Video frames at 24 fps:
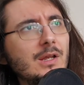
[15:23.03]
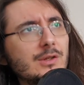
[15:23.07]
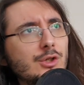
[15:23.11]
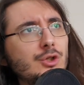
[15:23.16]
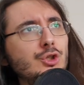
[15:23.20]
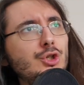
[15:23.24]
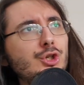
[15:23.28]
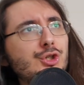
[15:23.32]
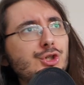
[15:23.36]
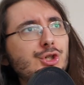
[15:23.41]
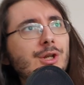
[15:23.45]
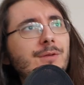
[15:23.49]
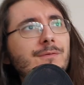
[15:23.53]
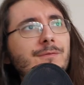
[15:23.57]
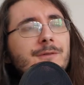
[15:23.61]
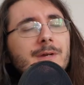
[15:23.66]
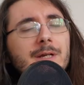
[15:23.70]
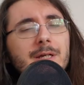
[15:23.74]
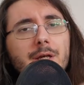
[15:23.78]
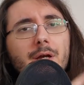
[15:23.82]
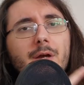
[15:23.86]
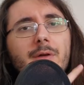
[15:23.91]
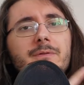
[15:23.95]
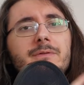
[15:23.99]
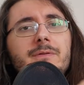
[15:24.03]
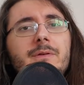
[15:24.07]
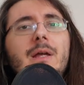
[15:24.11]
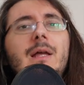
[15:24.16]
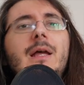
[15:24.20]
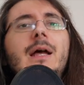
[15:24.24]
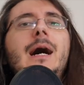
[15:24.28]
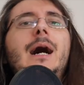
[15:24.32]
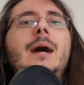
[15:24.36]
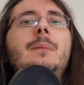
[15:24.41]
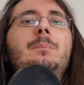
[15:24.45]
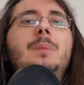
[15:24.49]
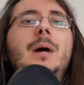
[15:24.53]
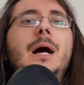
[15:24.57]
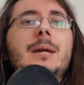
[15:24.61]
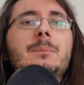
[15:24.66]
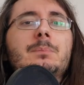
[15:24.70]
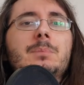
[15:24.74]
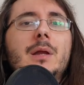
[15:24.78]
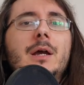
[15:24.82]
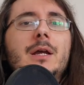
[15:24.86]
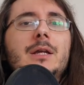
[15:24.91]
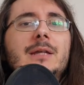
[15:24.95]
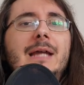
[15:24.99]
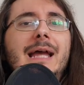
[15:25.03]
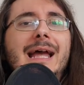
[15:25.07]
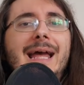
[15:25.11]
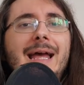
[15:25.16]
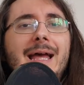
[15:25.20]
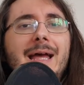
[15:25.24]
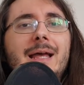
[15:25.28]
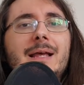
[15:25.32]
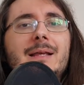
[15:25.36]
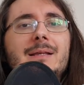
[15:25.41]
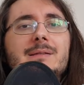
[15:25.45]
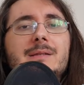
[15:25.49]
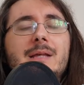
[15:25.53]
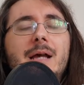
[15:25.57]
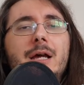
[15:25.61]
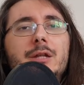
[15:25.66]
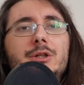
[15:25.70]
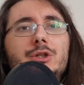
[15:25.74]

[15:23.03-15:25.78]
So you should think of a pipeline as